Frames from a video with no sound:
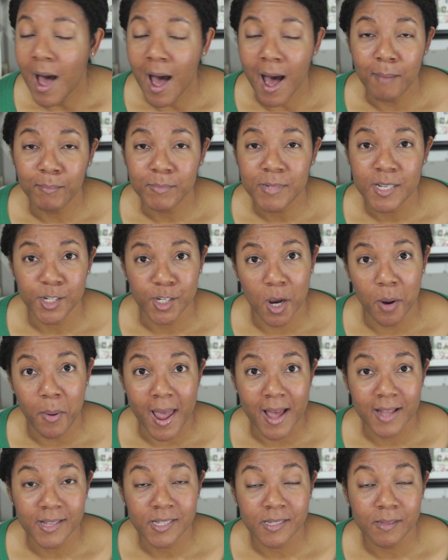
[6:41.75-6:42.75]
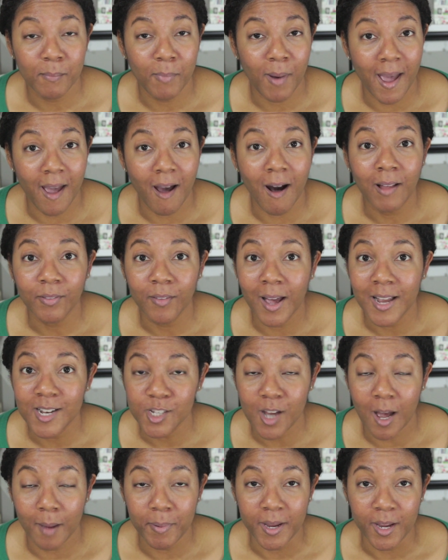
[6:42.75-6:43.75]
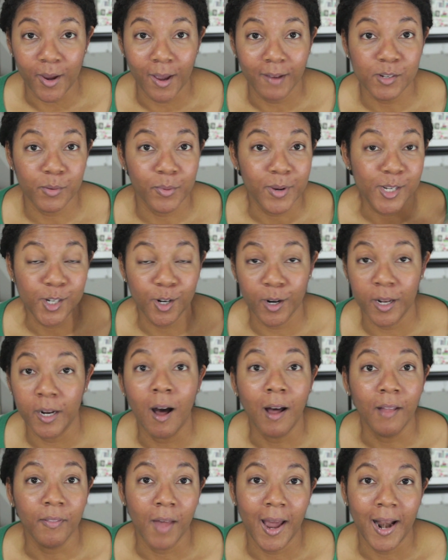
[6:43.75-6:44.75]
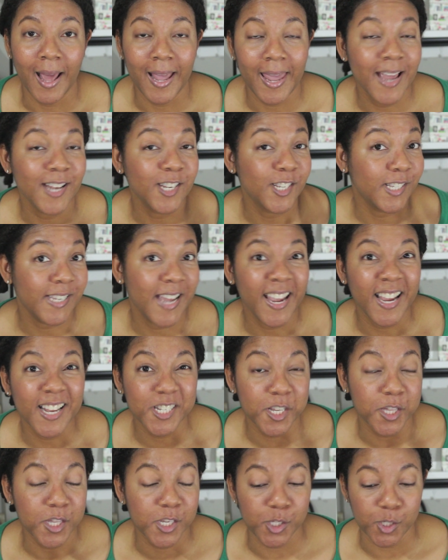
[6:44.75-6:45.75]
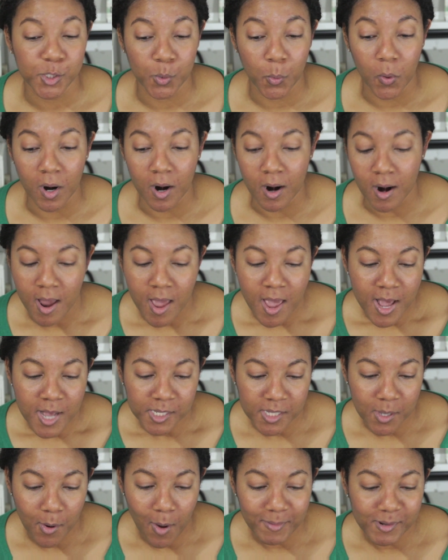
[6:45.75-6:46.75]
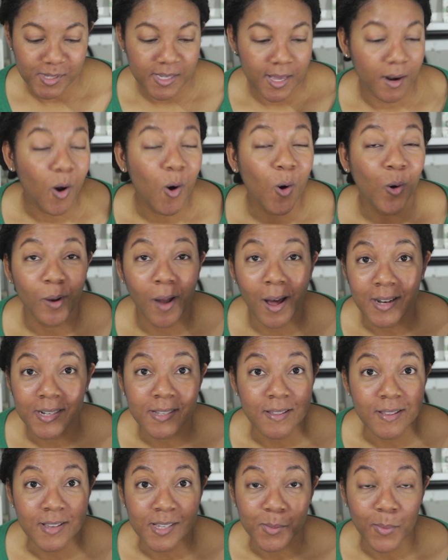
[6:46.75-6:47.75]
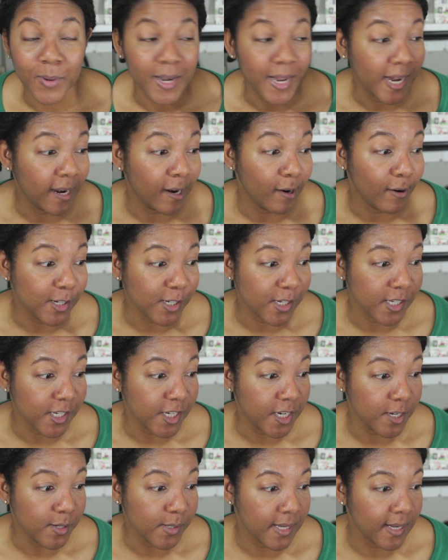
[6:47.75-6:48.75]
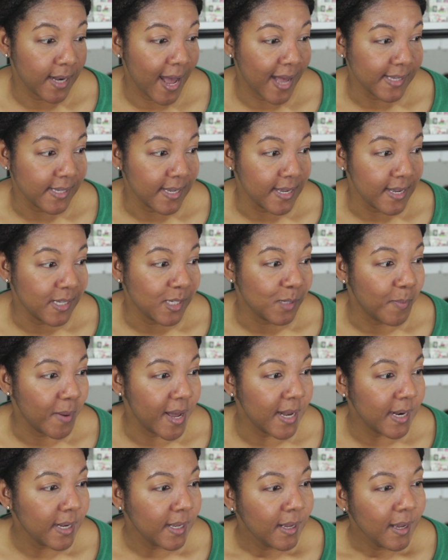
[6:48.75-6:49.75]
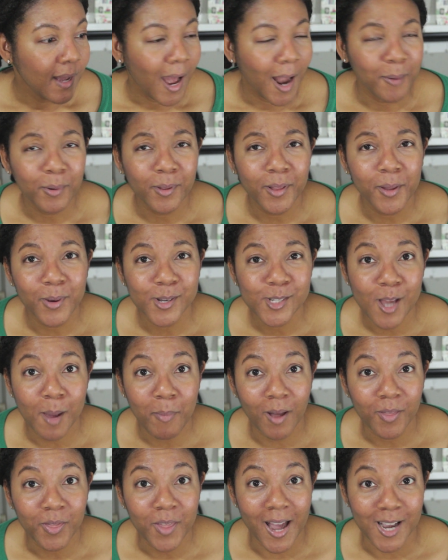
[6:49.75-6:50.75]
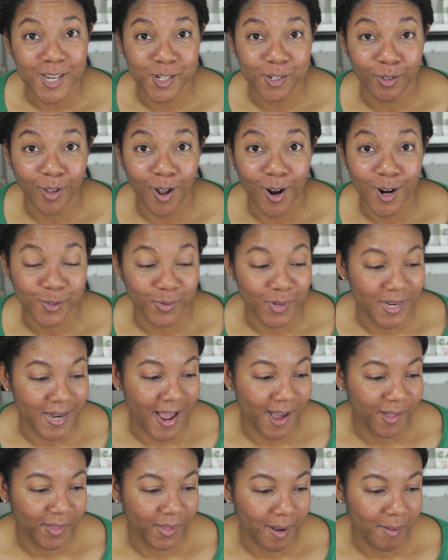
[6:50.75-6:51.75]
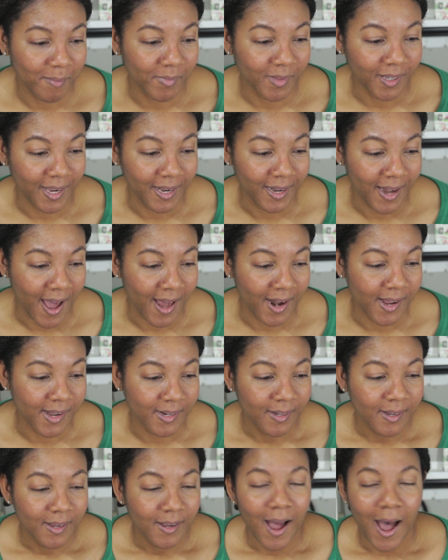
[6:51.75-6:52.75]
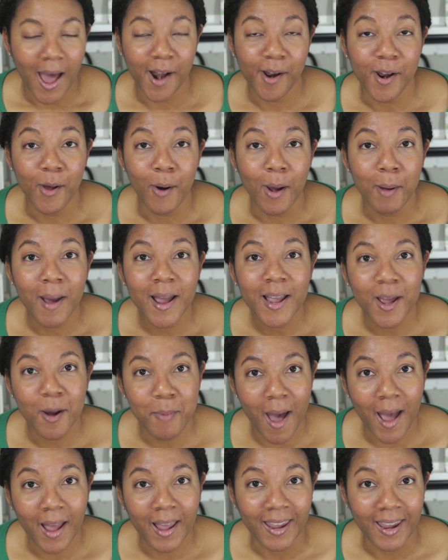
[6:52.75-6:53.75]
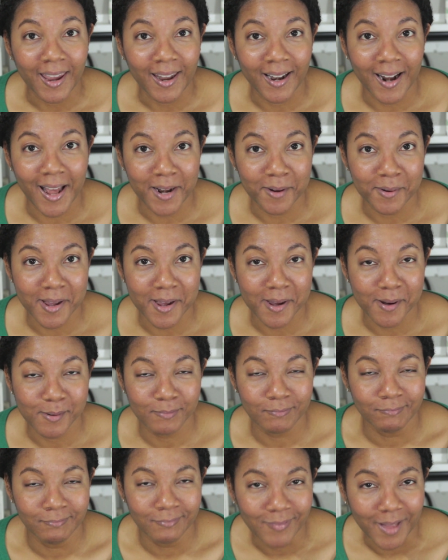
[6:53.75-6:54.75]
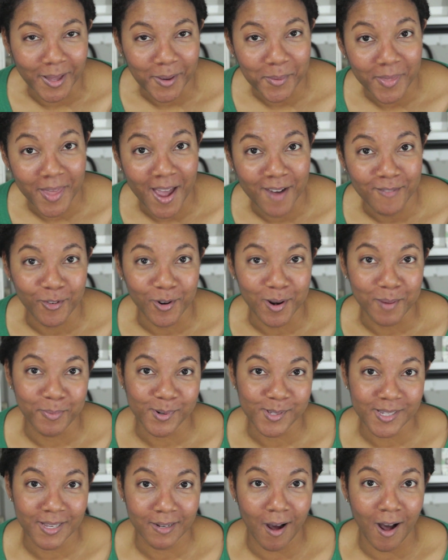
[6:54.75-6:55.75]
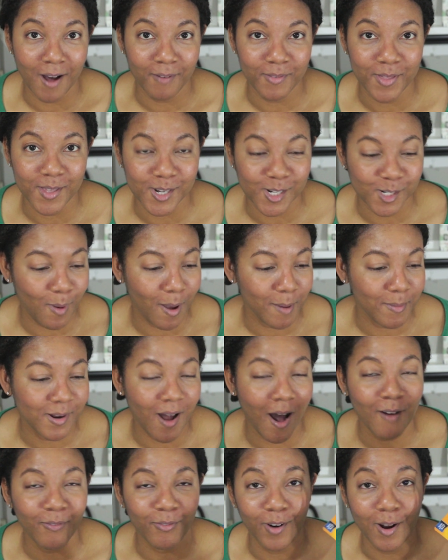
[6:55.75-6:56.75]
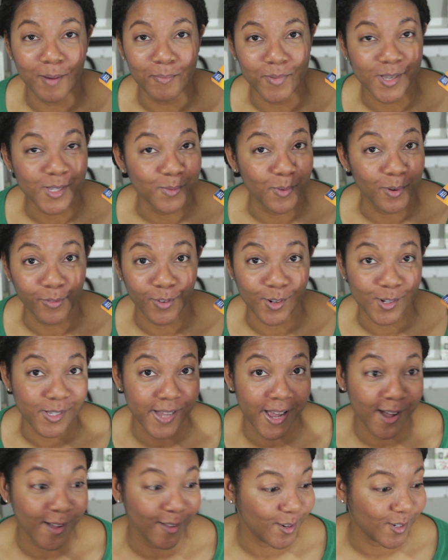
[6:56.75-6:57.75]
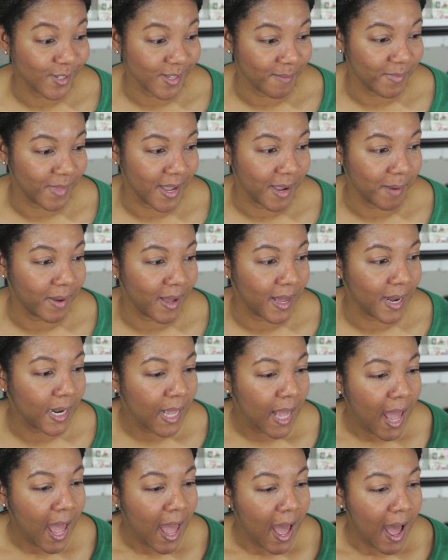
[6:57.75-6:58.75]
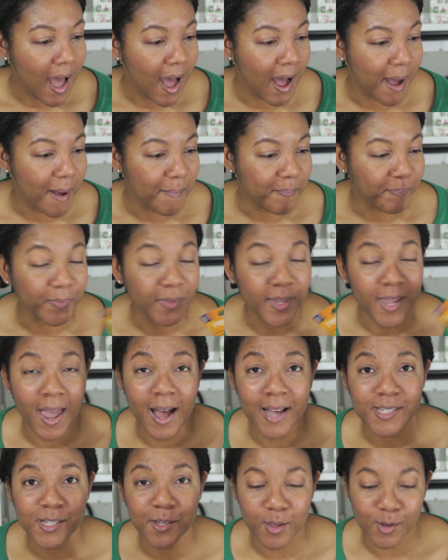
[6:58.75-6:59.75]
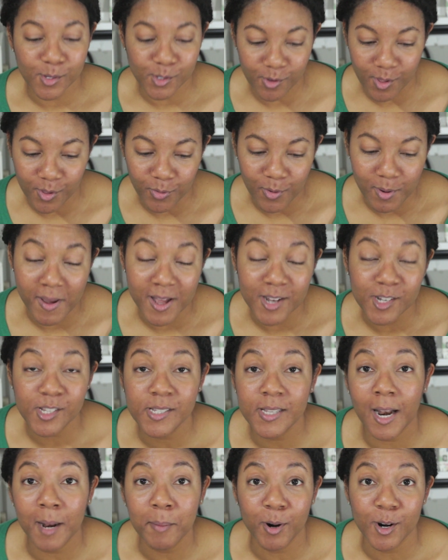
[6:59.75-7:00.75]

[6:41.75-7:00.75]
to Joann's by online shopping. You have to return it online. I can't just take it to the store. So I'm just going to hold on to this one here and just use it as is, but I really wish I bought the extra large one now that I'm looking at it. I don't know, I might go back and get it, I don't know, like when they have 40% off, and then just probably offer up this one for sale or something. But yeah, so those are the 3 punches that I